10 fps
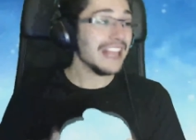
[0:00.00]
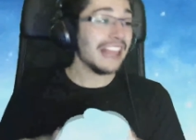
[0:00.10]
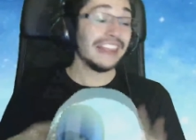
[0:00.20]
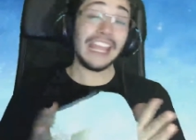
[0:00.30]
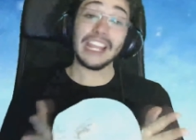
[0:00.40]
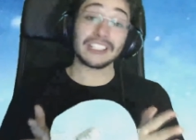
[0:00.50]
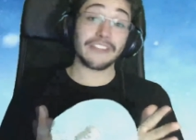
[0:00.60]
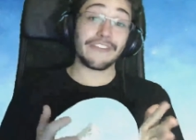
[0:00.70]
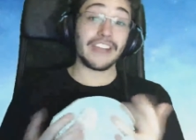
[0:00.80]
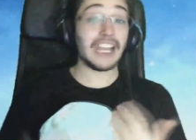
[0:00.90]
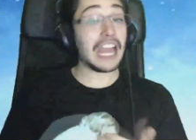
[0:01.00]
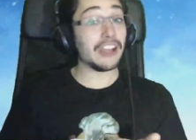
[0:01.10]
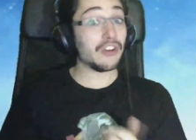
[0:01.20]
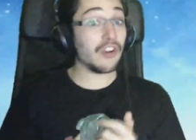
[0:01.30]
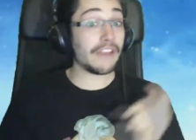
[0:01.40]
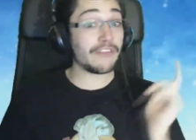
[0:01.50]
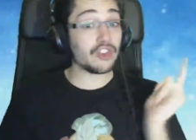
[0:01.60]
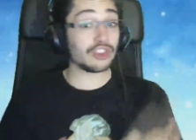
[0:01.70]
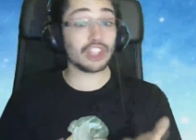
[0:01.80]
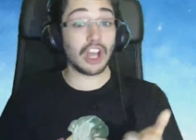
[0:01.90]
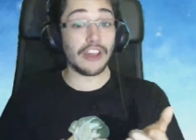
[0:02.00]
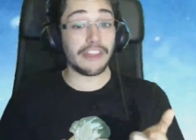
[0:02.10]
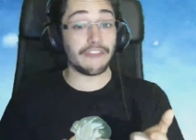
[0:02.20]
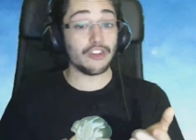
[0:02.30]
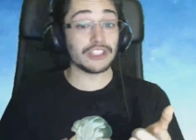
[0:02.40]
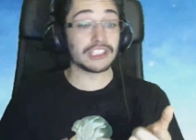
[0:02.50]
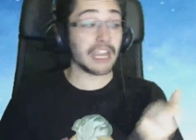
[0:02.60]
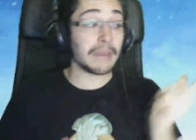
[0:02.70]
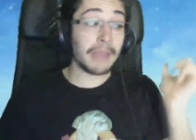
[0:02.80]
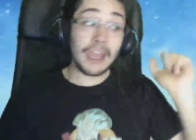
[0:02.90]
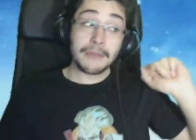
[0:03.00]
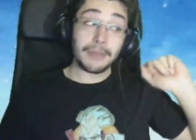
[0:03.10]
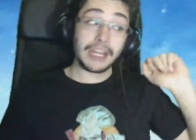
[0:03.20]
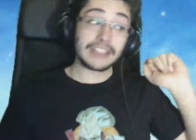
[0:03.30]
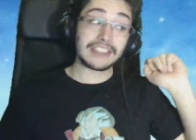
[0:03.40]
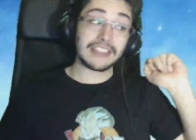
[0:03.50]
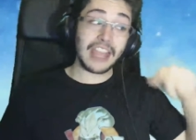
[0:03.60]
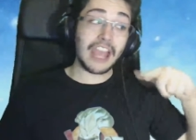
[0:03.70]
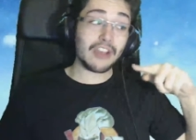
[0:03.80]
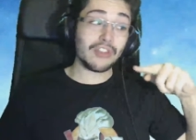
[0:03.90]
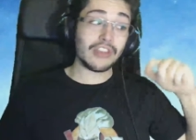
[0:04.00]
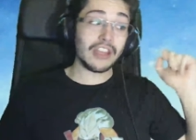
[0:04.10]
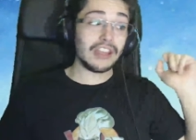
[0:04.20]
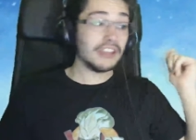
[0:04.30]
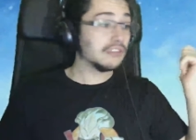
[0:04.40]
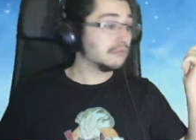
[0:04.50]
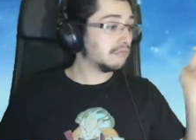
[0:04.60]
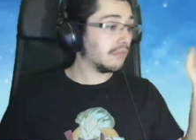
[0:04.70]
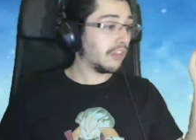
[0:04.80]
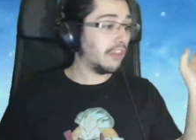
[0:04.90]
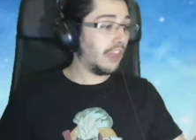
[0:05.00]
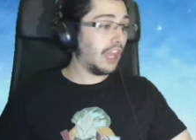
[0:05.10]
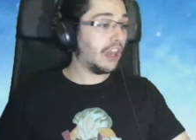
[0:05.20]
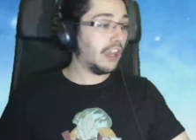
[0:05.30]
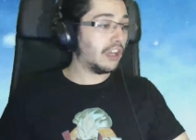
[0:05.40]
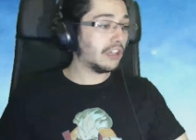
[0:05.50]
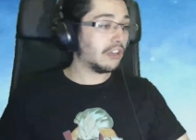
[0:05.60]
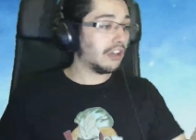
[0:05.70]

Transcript: Layers of Fear, I don't know if you saw the full stream, but it's down there,